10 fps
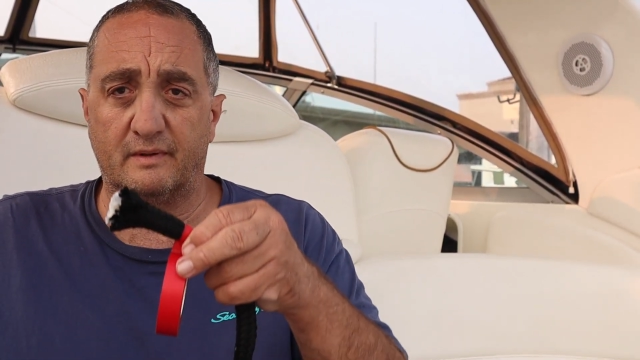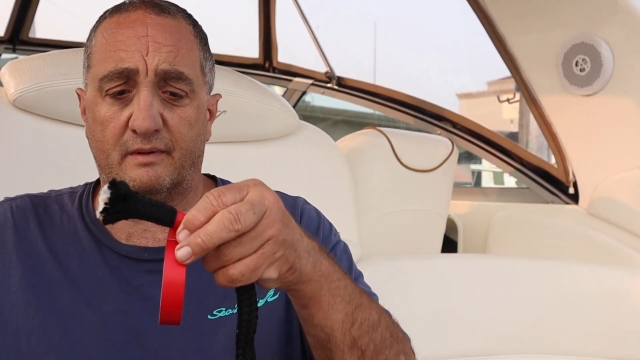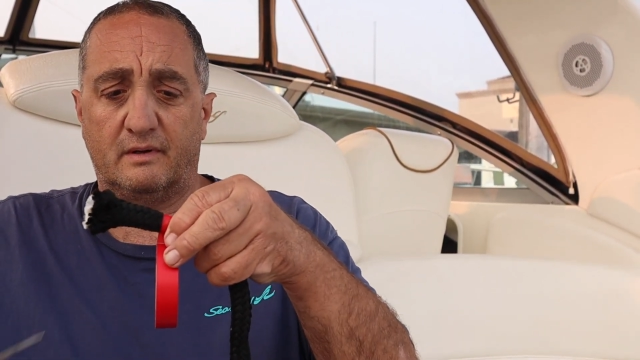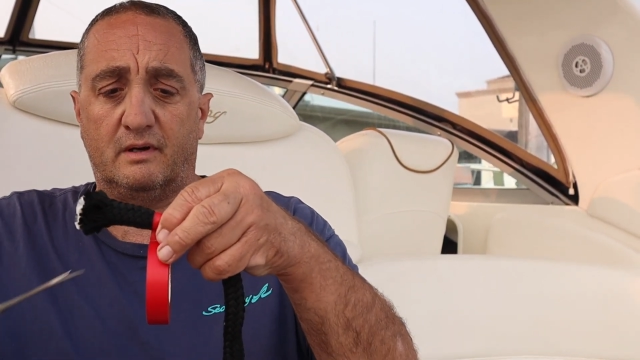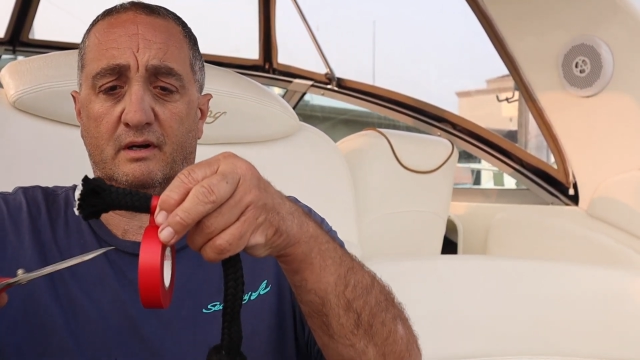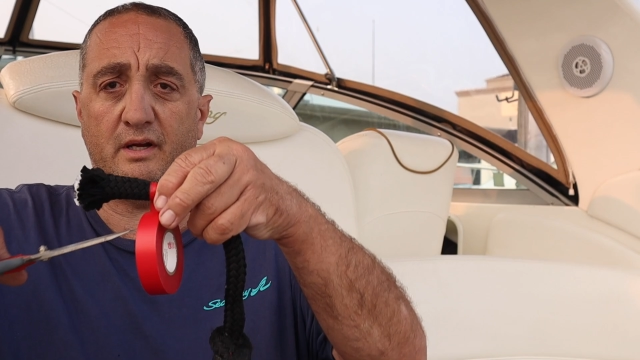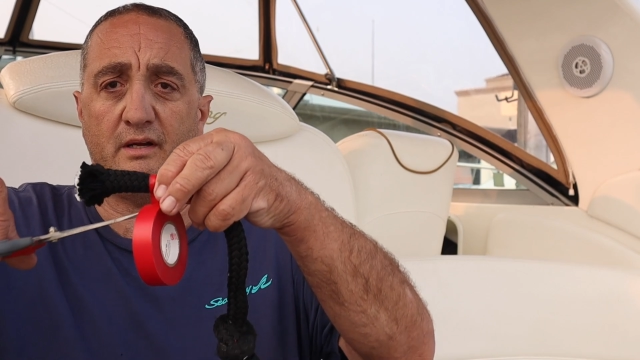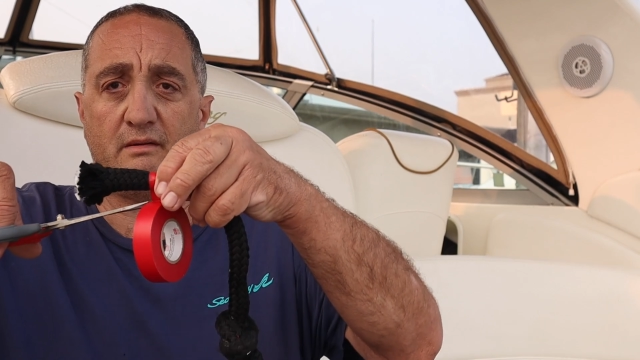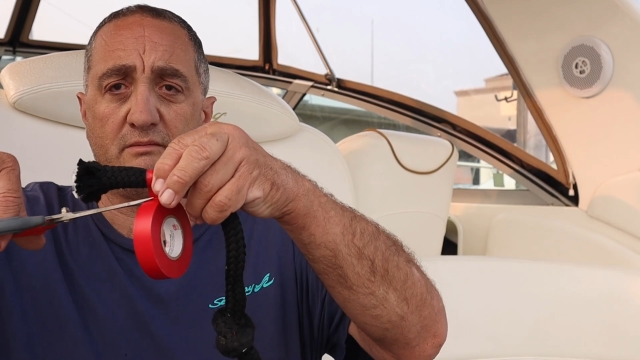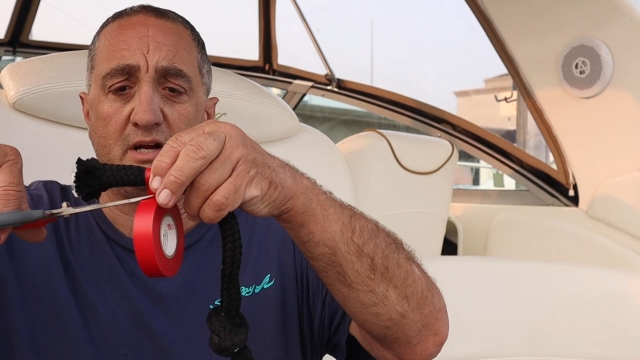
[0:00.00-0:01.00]

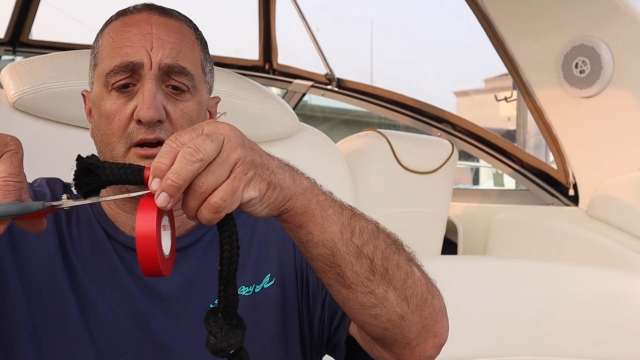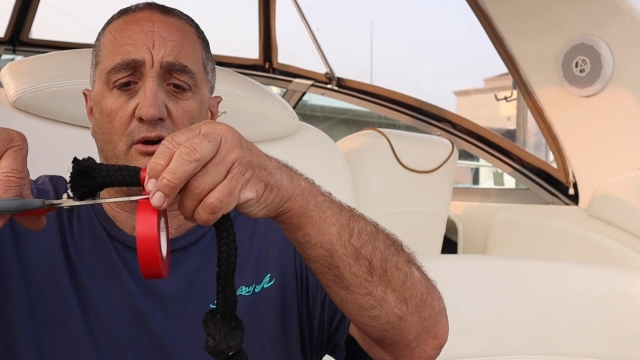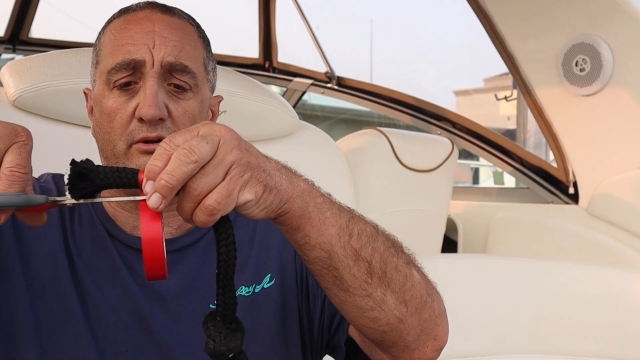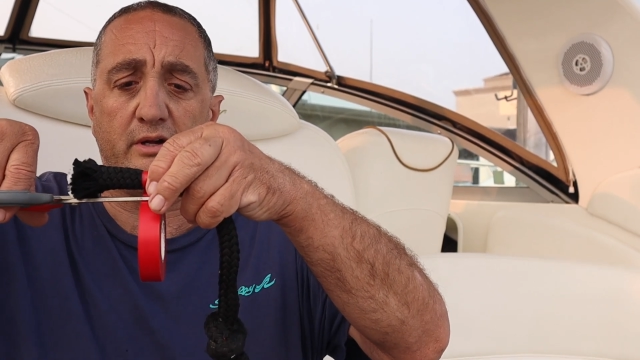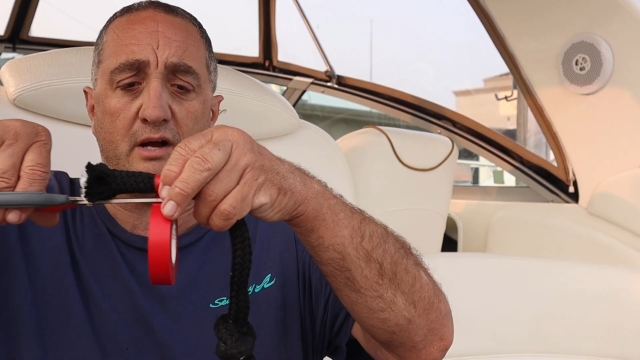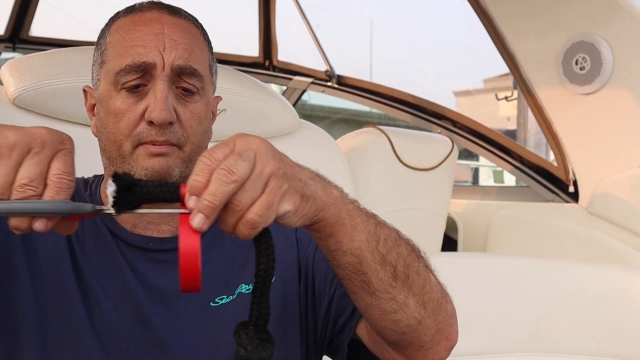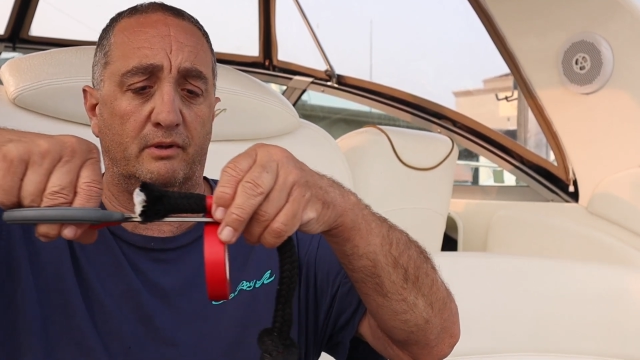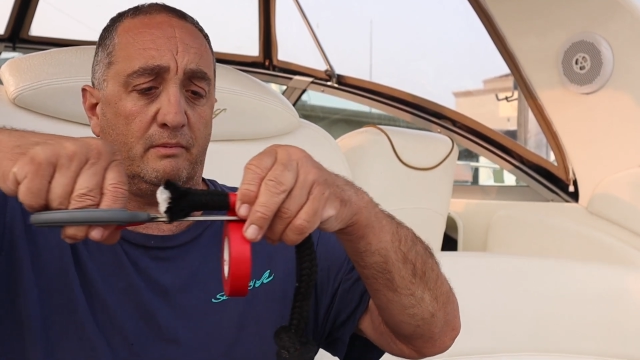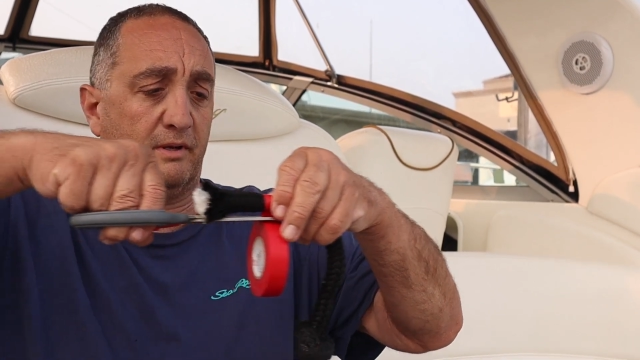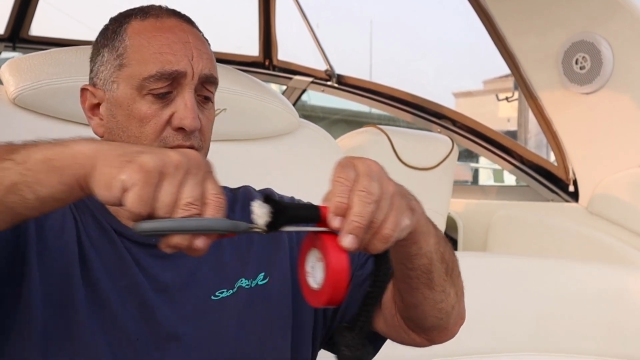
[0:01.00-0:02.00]
Alright. Try to hold it up a
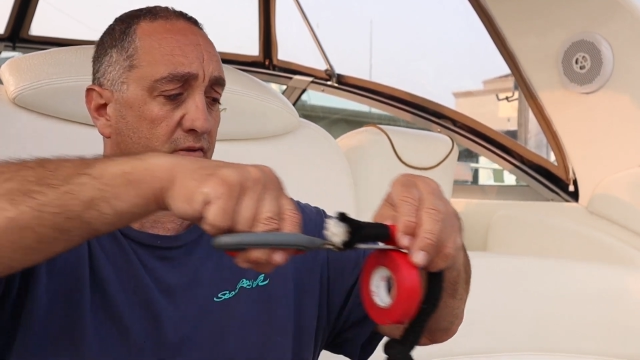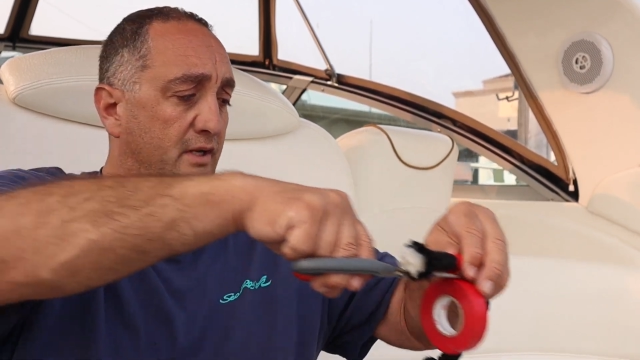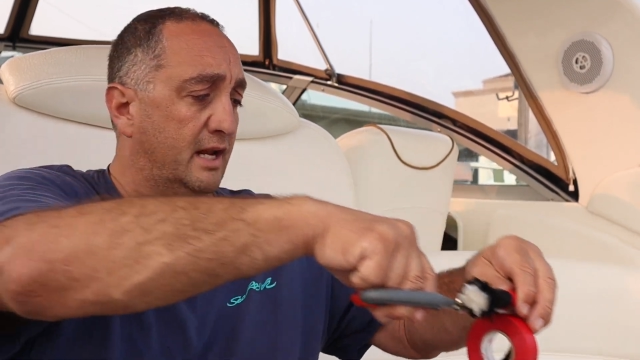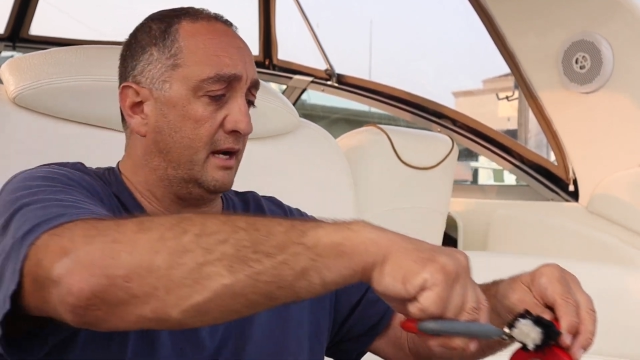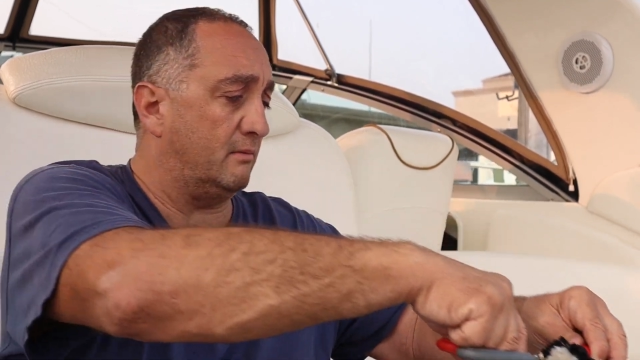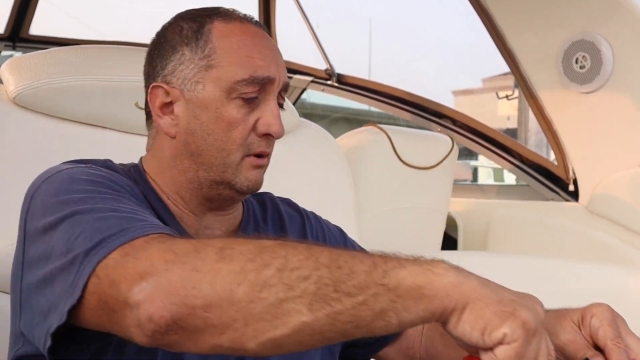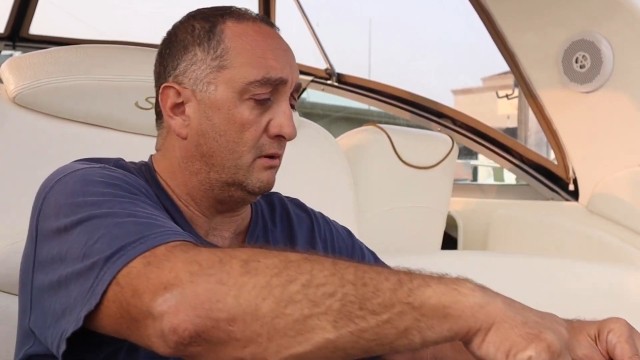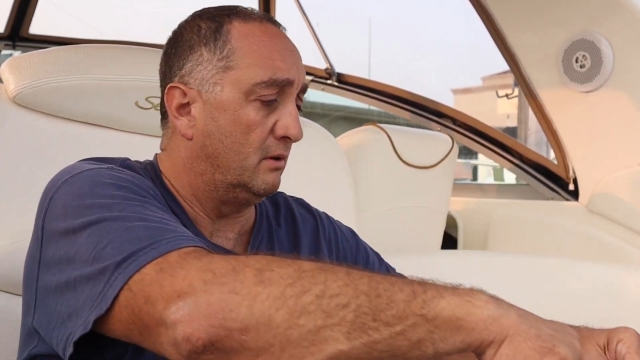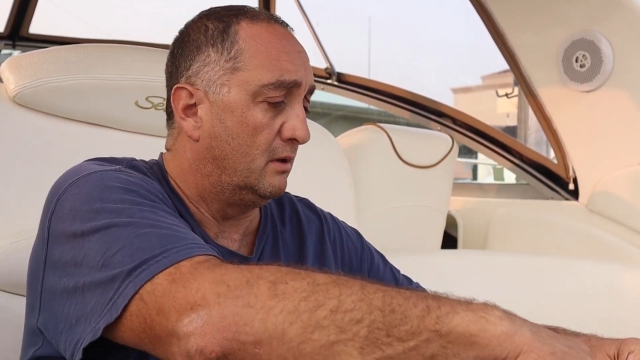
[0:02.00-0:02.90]
little bit so the camera.